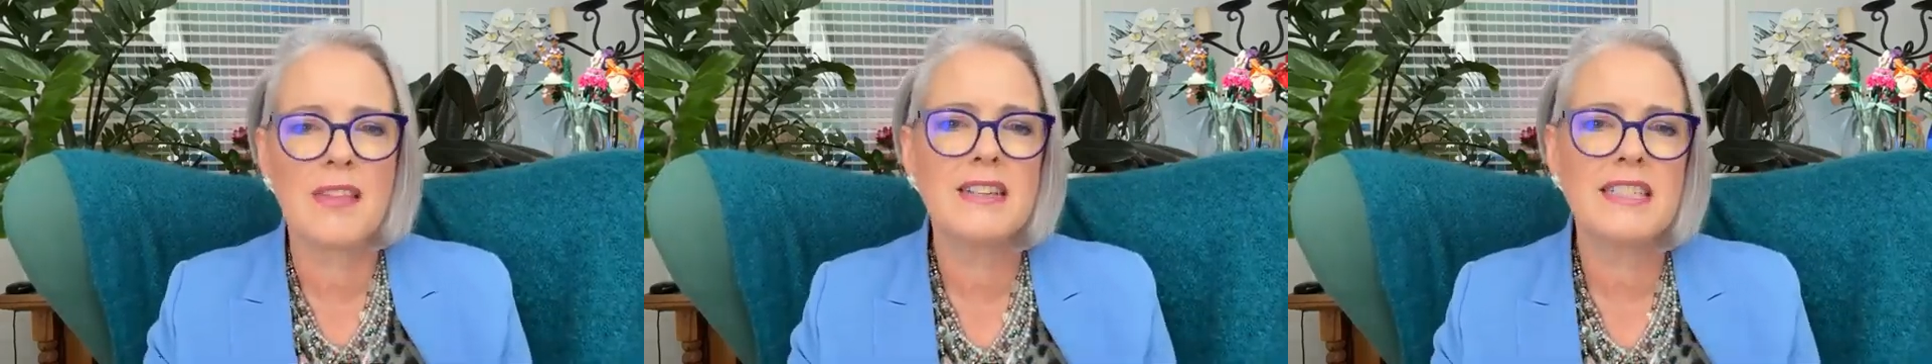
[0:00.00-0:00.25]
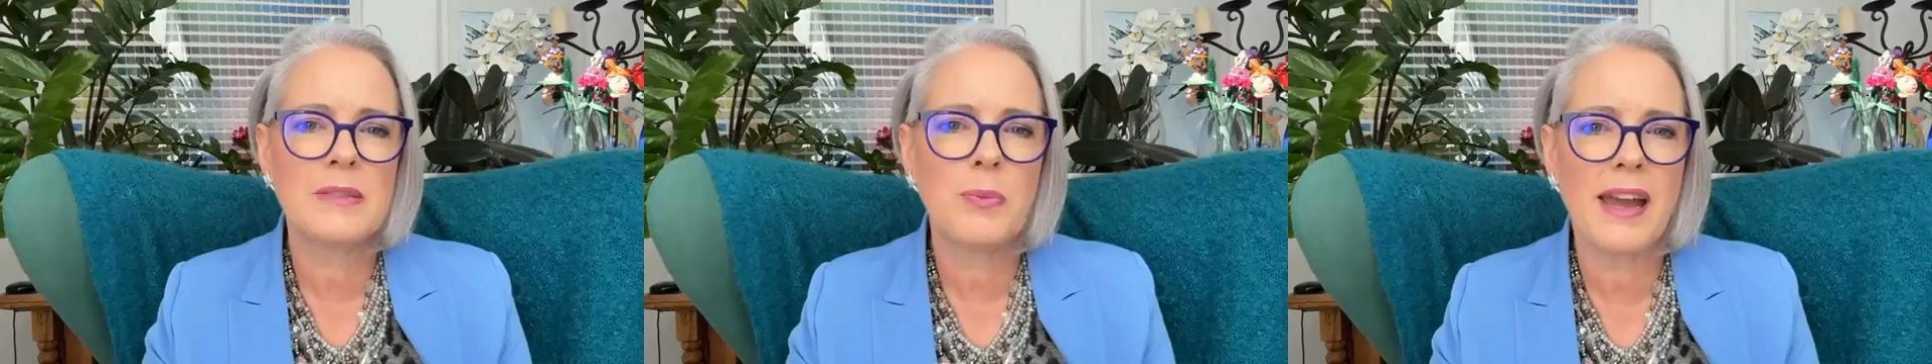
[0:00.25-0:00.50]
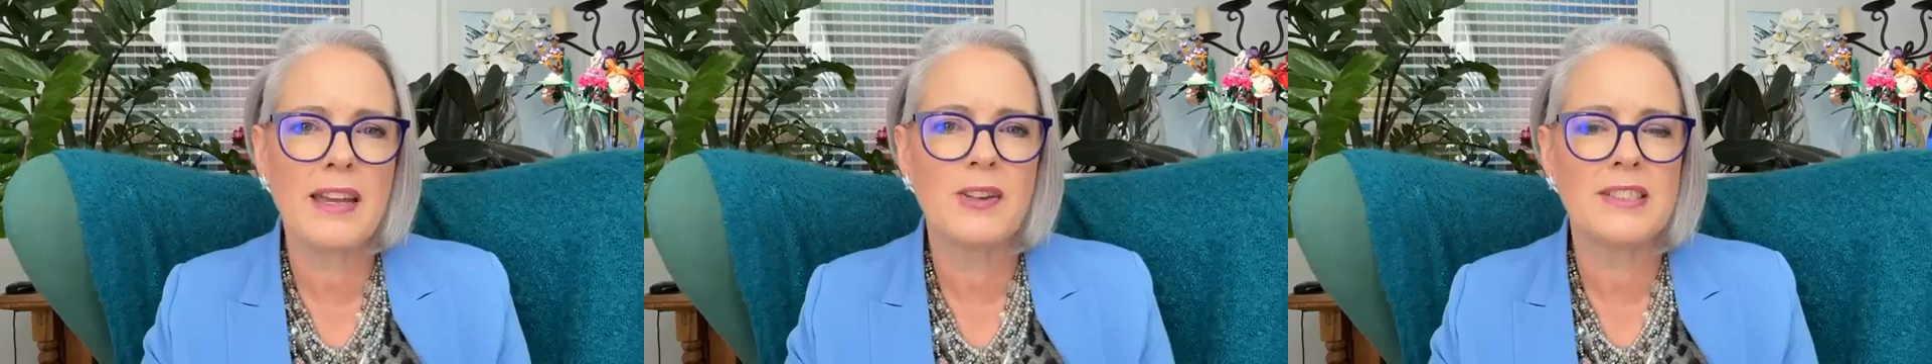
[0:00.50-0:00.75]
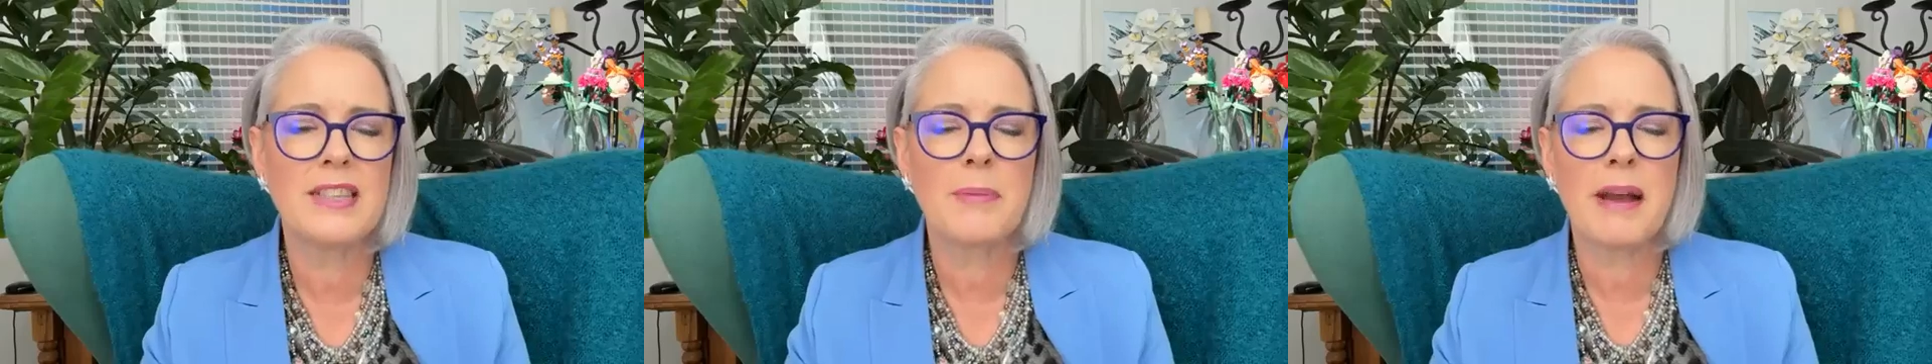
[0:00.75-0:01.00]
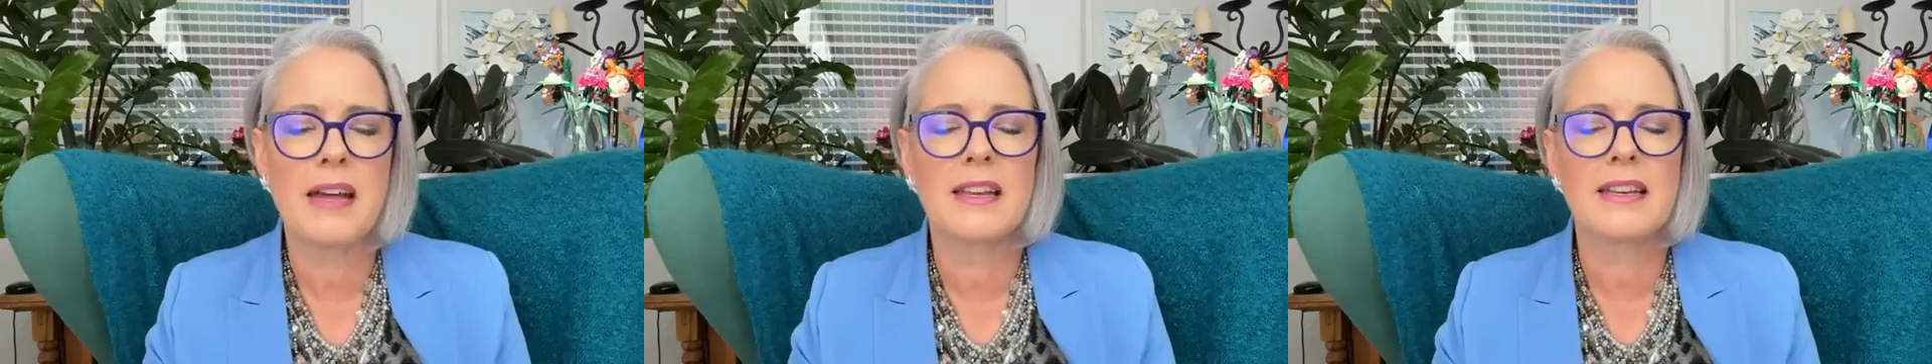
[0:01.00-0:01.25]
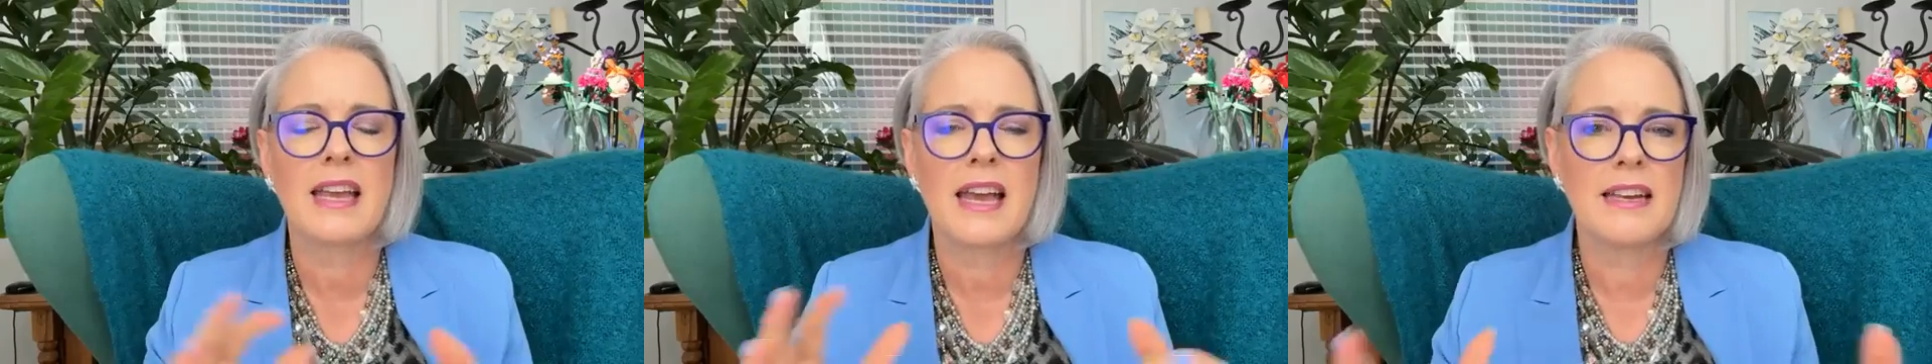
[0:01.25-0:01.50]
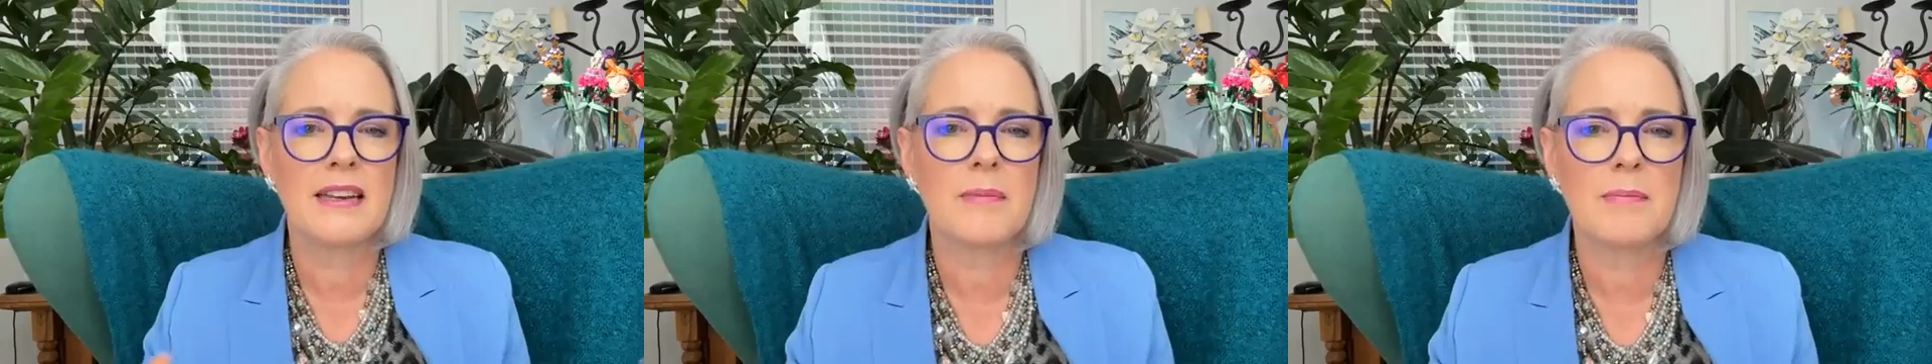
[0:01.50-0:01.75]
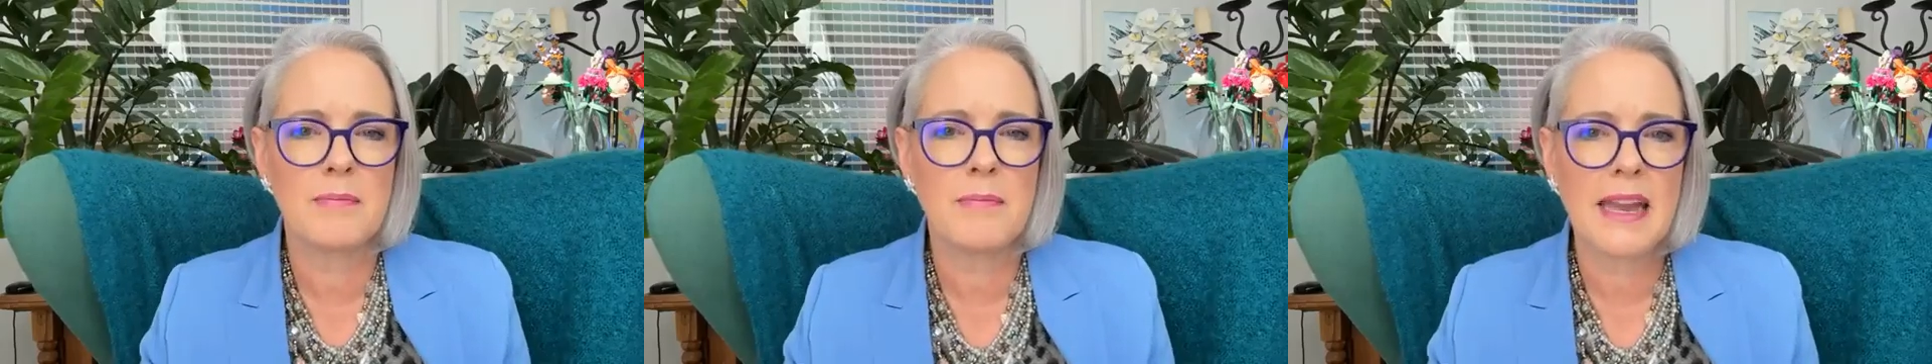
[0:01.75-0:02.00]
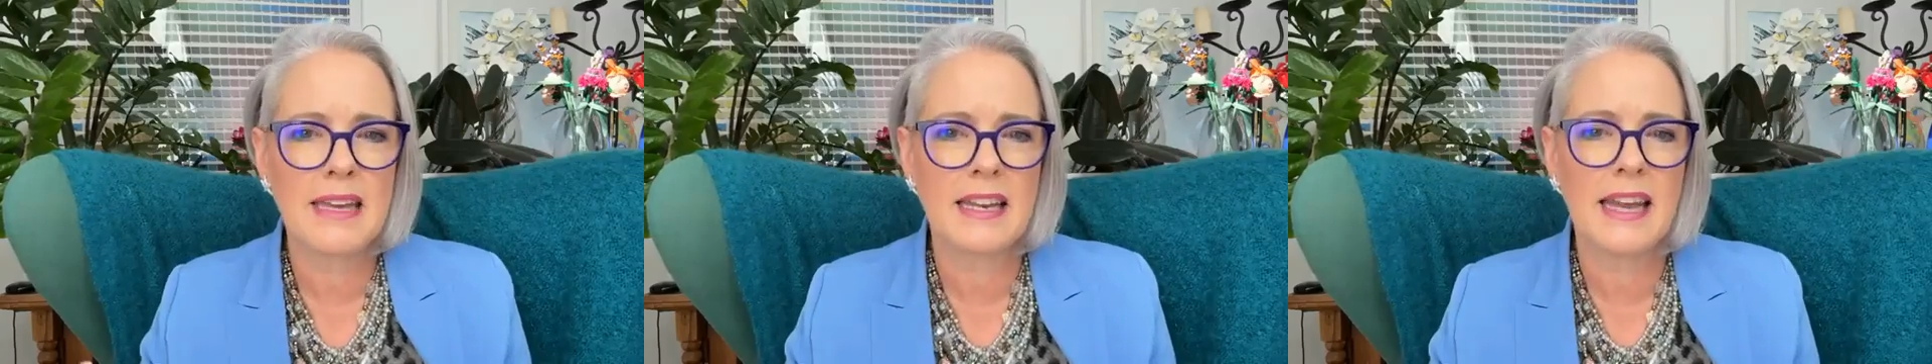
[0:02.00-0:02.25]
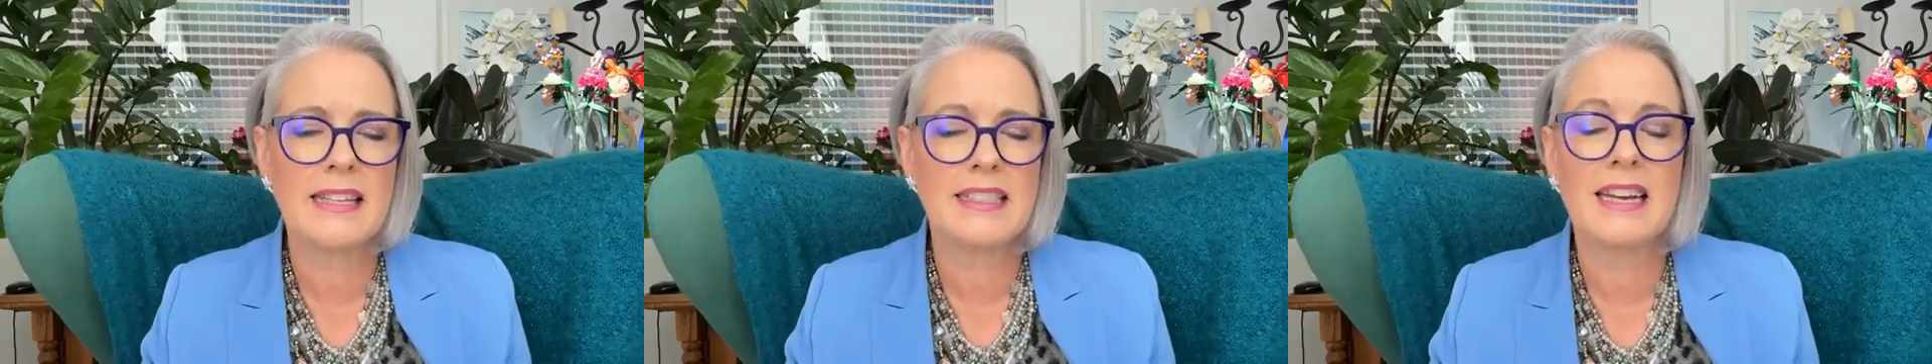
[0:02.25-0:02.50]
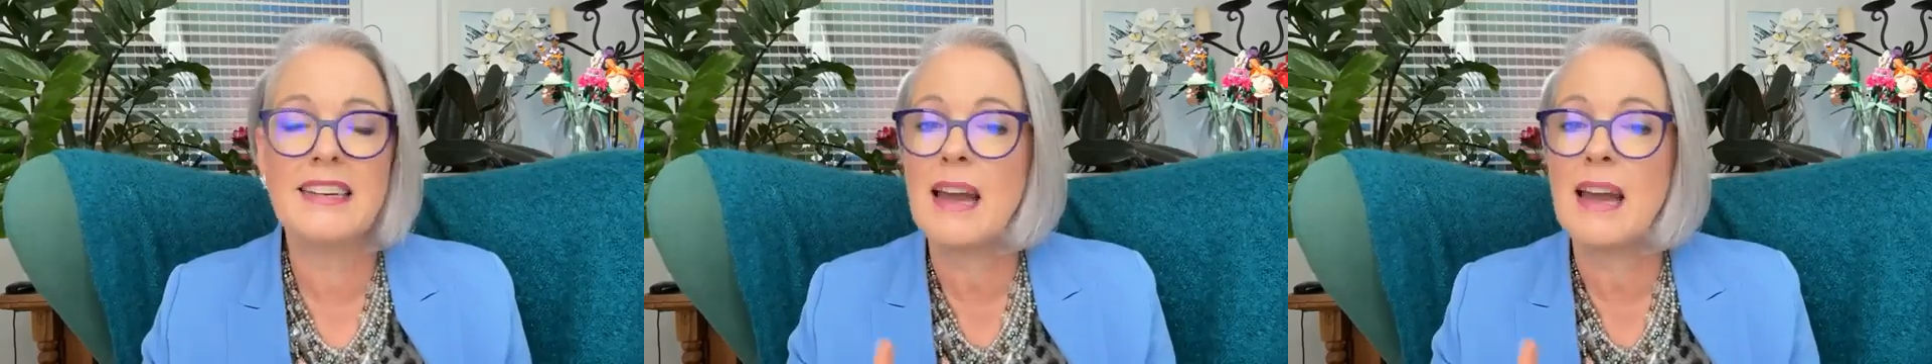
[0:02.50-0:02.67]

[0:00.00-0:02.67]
And this is where using a palette can make it easier.